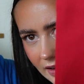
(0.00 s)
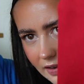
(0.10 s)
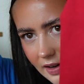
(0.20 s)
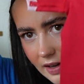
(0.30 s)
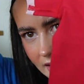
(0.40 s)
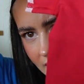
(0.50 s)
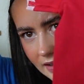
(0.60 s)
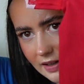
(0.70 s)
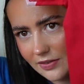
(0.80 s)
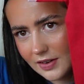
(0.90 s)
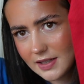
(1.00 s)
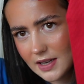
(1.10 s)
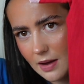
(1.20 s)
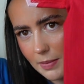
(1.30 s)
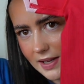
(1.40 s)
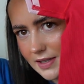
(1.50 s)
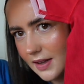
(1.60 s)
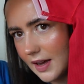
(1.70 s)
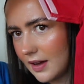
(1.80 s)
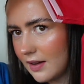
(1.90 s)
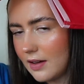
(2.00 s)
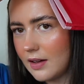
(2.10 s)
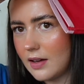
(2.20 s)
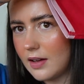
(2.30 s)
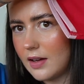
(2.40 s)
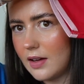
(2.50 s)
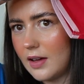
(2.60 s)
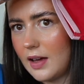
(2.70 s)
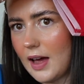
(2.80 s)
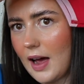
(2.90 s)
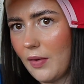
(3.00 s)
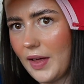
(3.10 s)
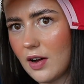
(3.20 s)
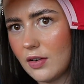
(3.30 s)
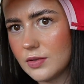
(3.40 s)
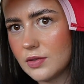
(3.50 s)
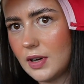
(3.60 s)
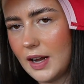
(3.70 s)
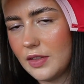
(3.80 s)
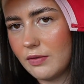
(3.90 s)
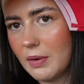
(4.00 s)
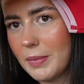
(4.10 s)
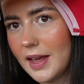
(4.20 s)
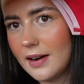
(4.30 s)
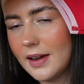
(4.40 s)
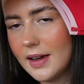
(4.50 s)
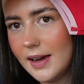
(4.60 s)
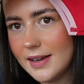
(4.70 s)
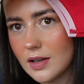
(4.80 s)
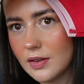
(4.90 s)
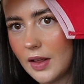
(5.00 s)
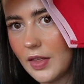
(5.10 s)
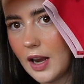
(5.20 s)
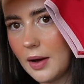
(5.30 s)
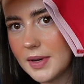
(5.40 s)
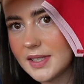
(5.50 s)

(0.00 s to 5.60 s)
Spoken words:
you can definitely see that better there. How that like the ribbon is on like the lower